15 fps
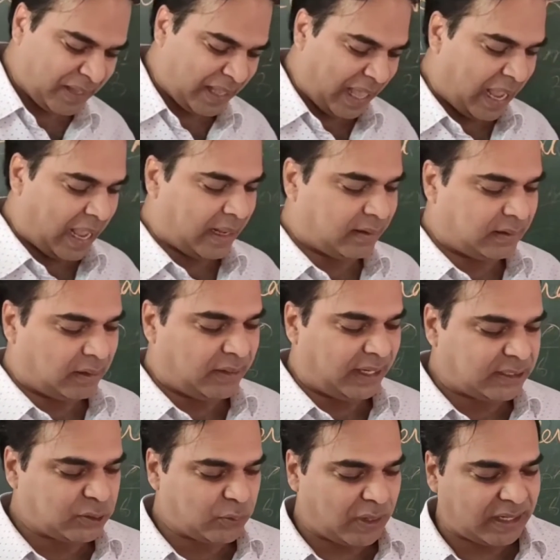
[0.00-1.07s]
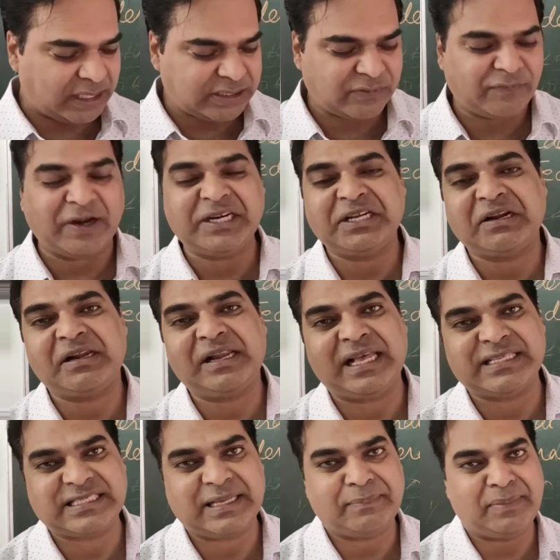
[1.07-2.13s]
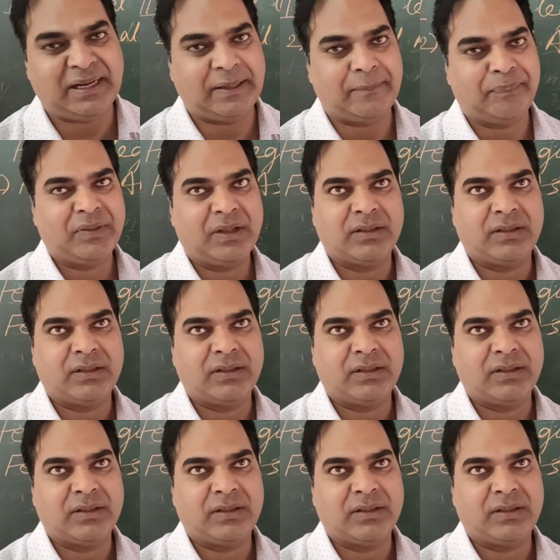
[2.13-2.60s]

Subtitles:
and the next one is Federal Assembly.